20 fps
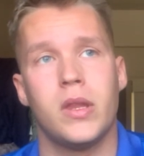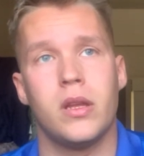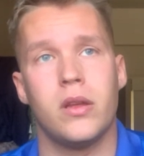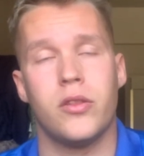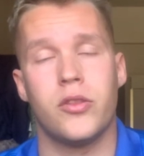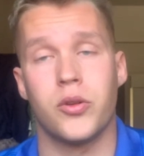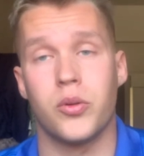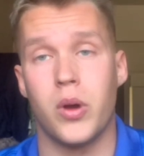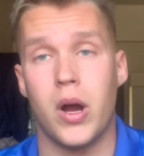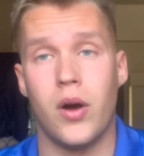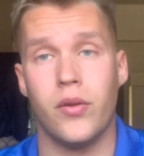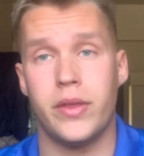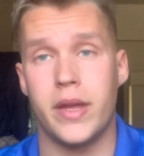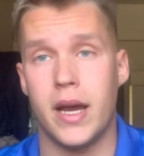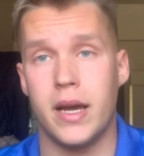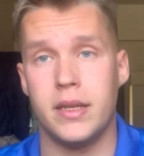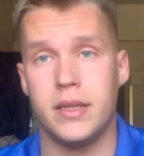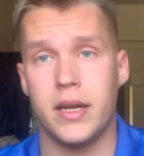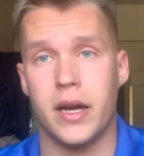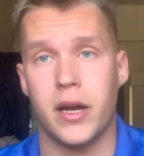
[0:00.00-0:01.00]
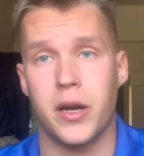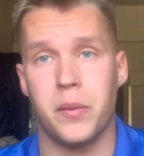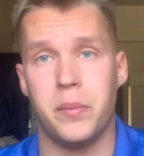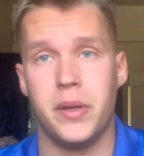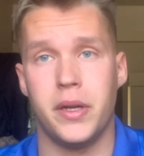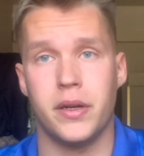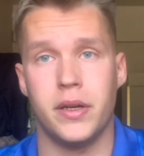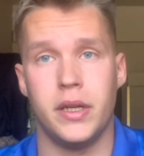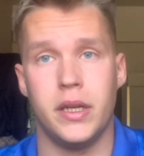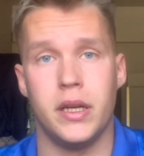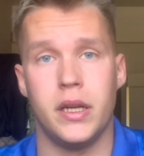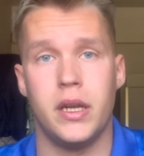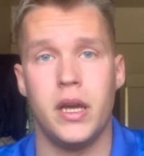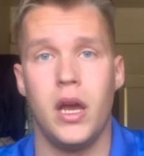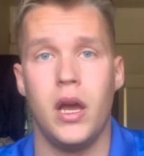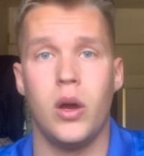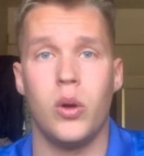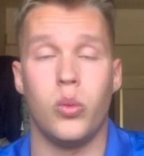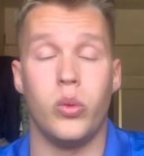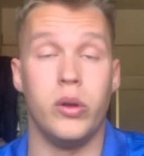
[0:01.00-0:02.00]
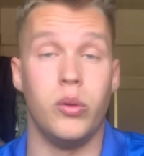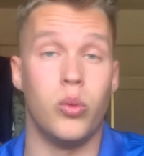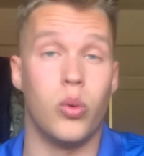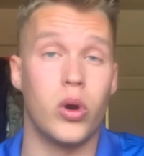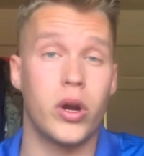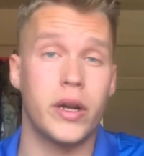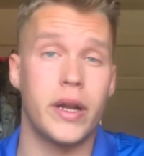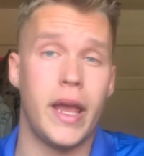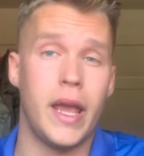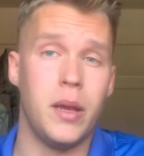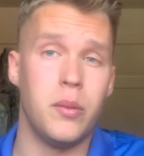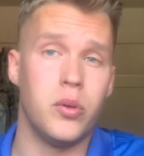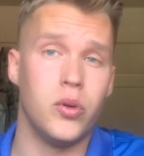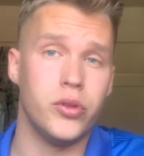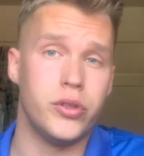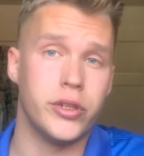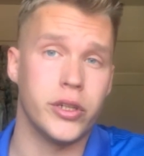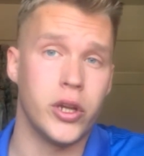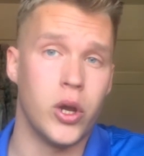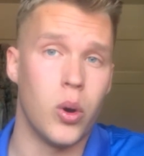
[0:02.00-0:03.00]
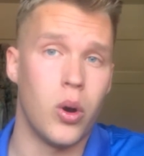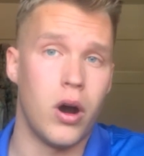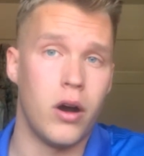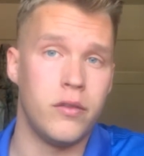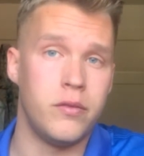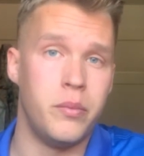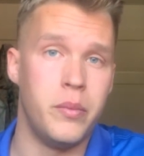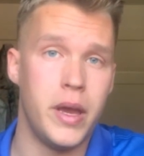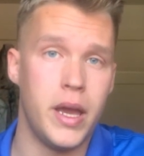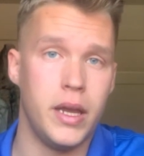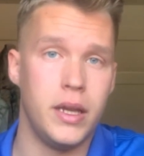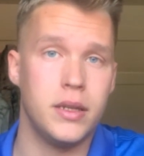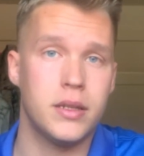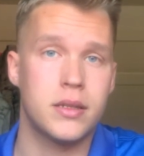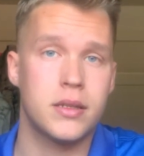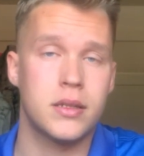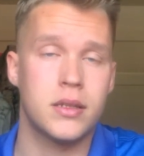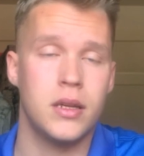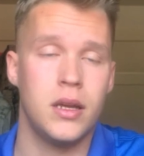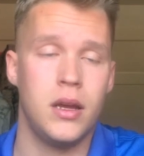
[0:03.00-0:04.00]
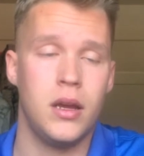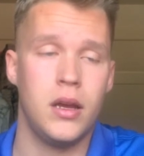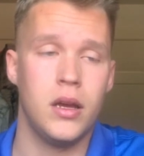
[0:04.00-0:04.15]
Throughout that entire period, we weren't able to go off base.